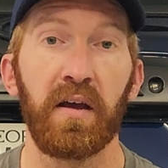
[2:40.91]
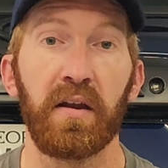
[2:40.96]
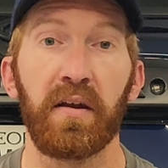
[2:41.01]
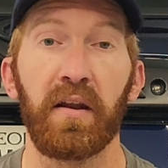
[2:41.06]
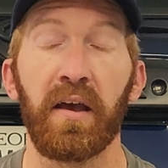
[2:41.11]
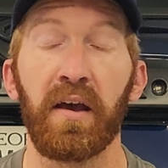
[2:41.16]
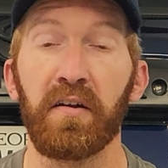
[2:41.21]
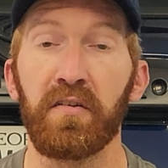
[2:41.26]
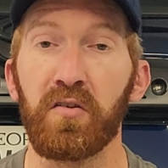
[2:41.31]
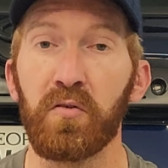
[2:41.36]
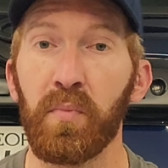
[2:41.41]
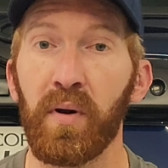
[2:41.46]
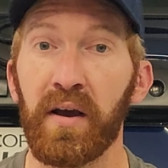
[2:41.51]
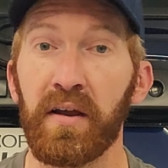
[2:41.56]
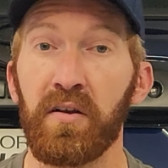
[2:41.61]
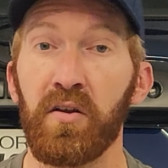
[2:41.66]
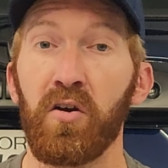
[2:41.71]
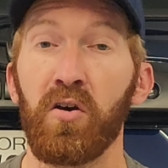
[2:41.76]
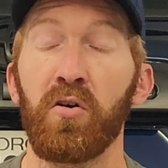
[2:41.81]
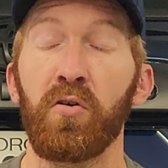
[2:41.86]
Now, as you might
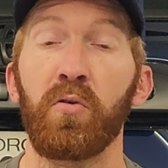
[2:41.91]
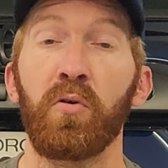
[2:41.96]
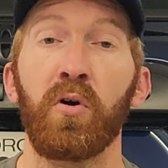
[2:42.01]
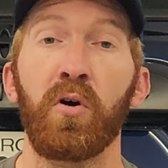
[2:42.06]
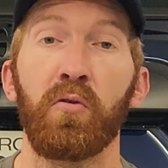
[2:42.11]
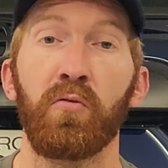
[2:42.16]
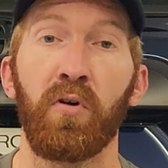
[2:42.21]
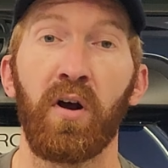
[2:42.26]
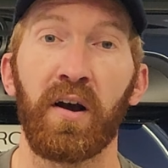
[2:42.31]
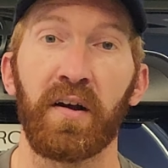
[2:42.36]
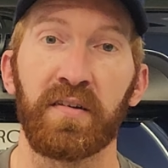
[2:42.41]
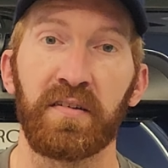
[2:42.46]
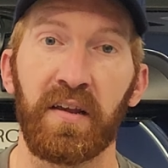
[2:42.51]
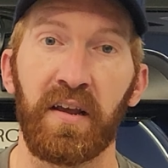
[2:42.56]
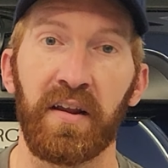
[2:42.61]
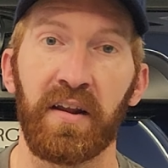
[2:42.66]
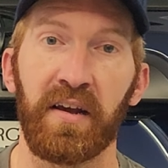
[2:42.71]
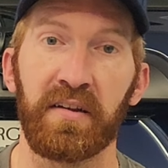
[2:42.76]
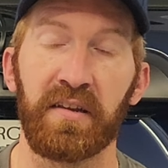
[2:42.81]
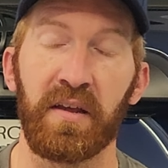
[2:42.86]
know,
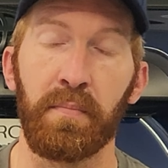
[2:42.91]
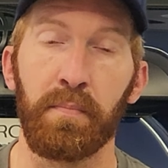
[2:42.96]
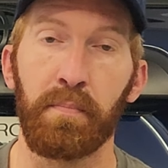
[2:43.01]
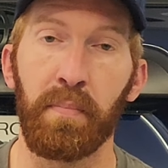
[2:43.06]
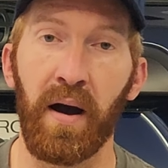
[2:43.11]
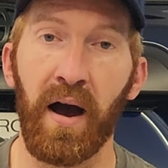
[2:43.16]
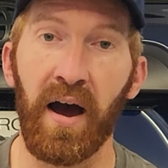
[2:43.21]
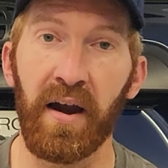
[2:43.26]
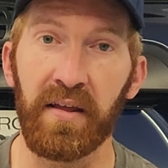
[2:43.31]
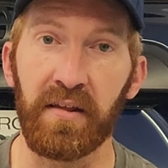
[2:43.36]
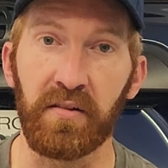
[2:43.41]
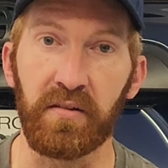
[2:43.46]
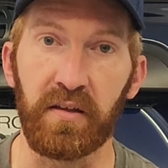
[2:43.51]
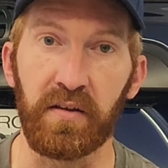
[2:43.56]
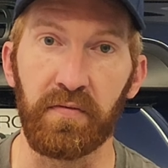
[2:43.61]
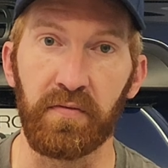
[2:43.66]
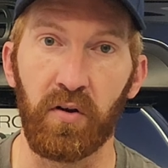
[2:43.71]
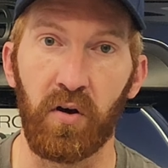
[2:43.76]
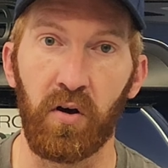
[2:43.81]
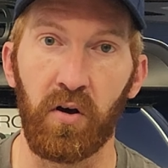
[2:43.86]
Roxanne has a body
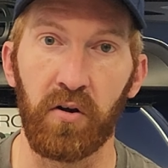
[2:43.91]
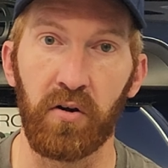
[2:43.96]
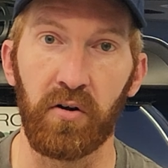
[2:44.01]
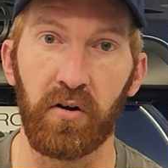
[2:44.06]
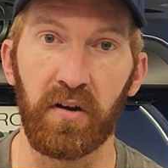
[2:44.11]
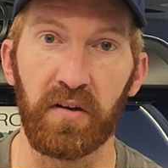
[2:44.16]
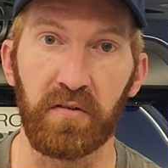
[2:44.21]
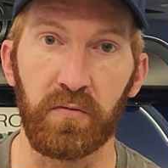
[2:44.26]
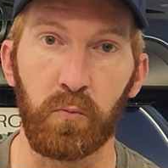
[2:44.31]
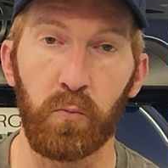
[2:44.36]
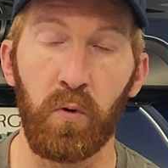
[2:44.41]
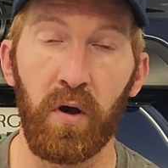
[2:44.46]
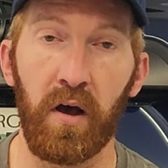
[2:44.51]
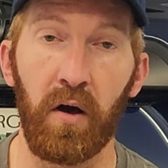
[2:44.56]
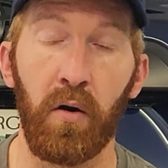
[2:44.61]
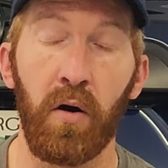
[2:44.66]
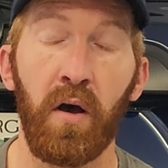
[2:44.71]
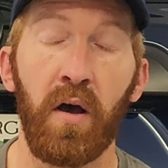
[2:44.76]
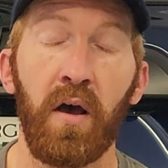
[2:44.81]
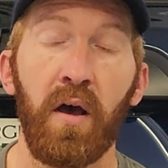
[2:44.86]
lift on her as
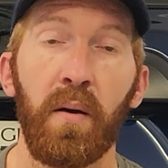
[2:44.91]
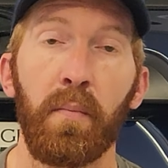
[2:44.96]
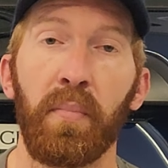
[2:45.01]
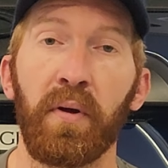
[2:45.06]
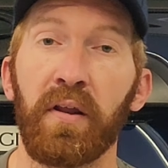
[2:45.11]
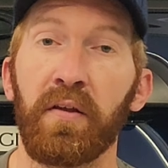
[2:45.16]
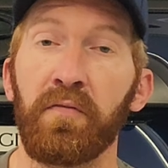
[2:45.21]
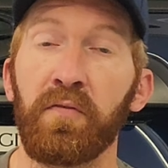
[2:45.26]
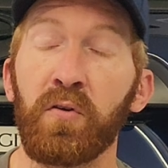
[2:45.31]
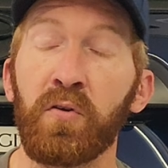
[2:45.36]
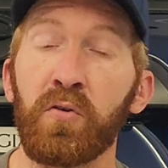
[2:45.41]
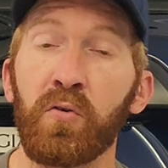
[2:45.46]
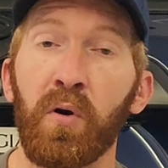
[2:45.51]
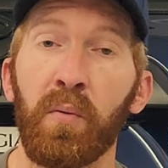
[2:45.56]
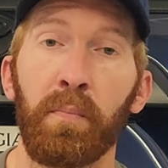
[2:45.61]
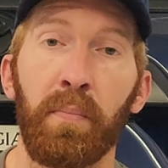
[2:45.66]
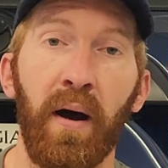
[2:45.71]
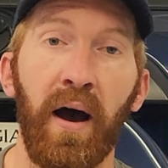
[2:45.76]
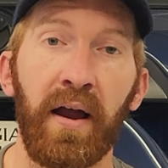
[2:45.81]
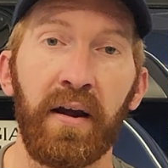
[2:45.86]
well, but if you do a
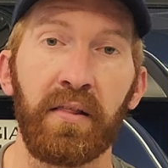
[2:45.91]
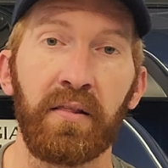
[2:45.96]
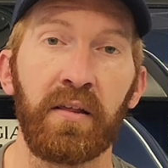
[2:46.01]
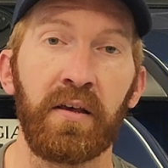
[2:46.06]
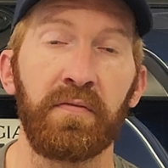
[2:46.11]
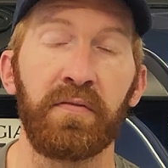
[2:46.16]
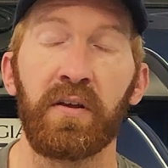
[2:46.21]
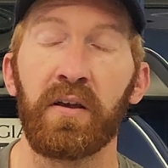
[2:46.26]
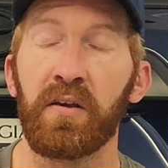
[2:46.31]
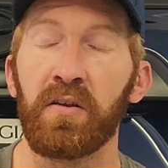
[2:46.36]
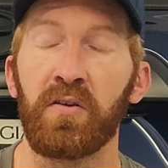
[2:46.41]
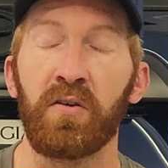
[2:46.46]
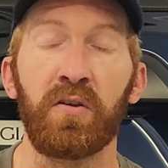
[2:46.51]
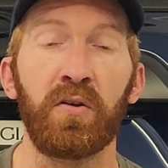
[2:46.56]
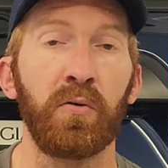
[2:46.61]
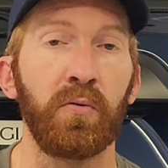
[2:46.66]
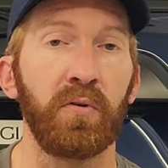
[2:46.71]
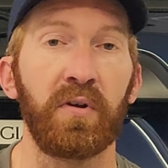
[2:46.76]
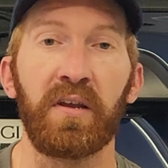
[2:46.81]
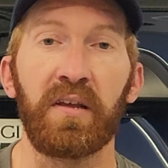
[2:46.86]
body lift, you
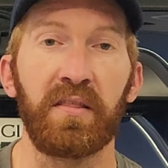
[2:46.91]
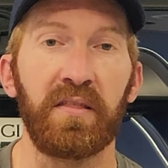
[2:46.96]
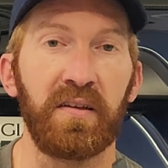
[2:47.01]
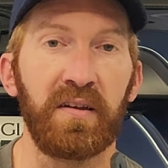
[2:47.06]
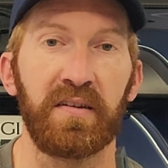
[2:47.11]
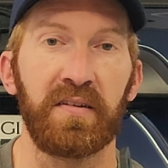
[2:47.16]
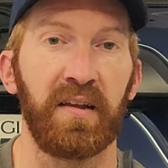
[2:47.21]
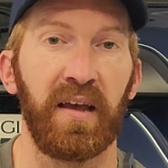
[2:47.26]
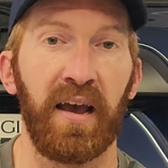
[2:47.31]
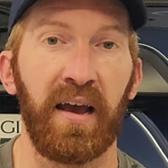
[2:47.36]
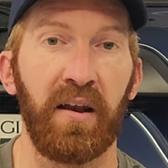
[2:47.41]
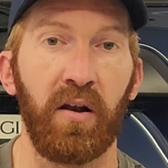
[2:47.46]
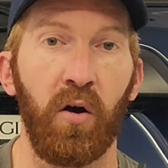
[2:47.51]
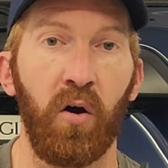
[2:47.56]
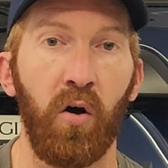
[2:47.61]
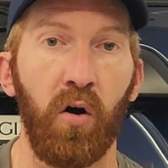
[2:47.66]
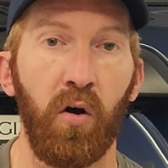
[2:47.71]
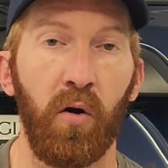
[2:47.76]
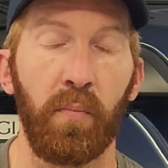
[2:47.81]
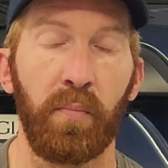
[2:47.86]
don't need this at
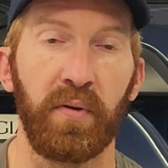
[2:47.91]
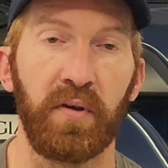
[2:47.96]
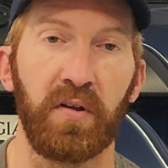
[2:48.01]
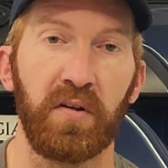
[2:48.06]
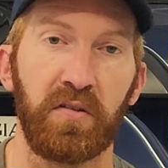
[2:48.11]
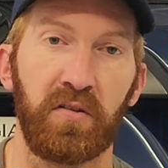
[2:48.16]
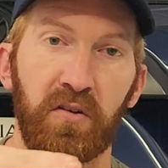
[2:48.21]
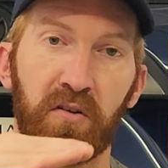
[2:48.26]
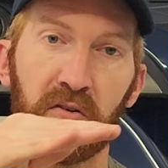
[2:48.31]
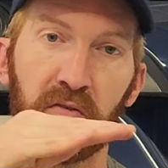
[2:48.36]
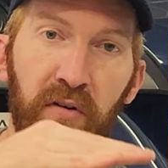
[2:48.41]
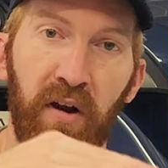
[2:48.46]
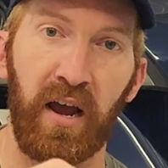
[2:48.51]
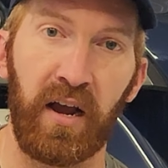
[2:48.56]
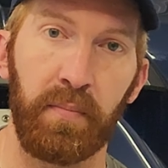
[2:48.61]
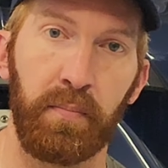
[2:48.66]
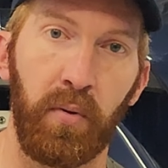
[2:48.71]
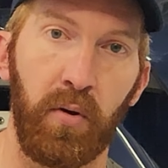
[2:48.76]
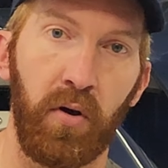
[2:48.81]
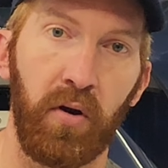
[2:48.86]
all because the
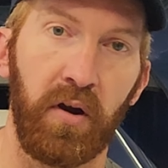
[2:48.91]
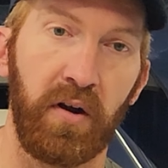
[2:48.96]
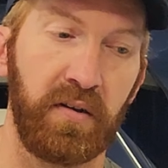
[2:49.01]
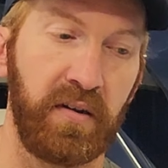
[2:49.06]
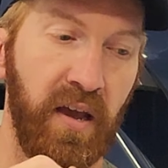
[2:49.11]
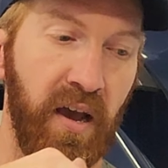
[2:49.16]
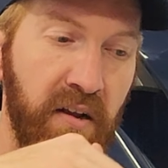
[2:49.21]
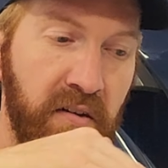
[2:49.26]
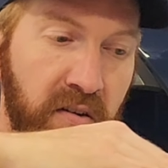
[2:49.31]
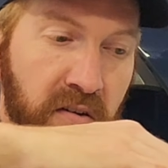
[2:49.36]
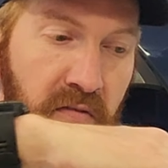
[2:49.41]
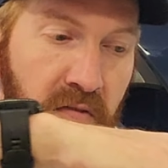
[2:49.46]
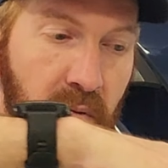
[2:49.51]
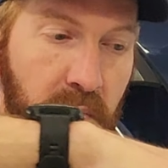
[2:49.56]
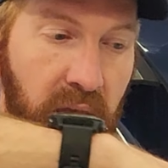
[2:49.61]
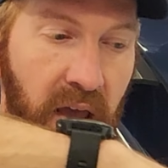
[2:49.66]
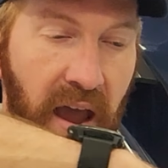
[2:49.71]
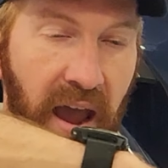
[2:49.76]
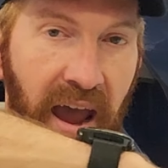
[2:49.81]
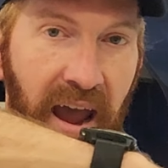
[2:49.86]
track bar attaches from
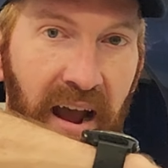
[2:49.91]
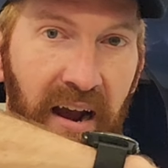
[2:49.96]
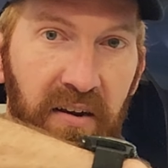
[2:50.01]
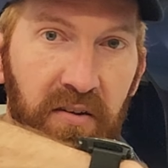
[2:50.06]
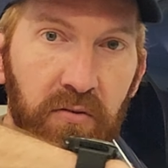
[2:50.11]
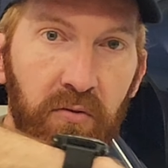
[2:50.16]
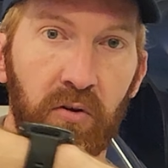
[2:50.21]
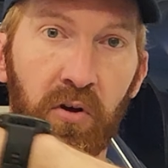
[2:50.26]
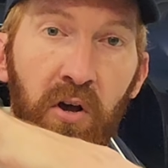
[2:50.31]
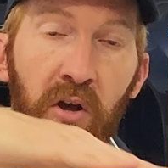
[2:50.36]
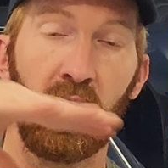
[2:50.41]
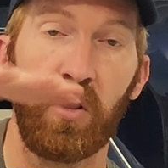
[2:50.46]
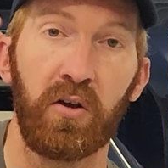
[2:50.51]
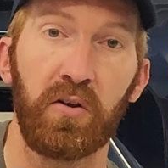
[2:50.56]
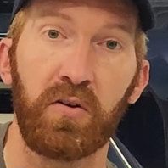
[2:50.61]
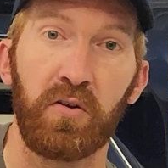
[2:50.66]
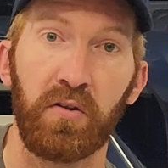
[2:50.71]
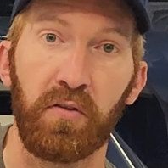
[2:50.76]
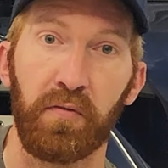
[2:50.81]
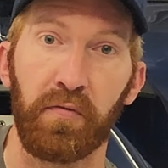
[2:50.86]
the axle
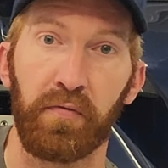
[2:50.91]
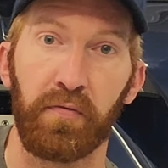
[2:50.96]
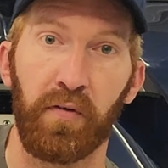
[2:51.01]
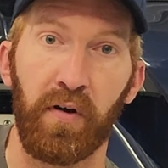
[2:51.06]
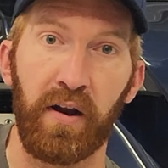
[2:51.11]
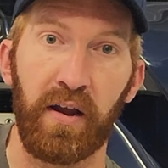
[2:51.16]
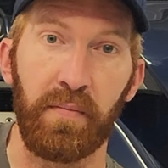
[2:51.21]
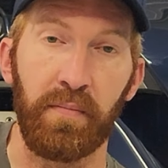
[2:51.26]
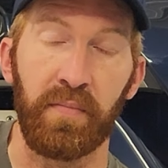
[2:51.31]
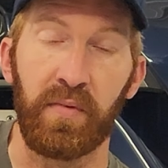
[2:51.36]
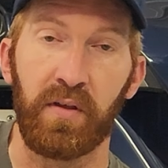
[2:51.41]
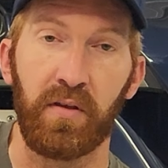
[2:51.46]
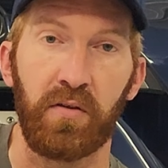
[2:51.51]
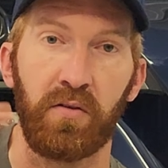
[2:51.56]
to the frame.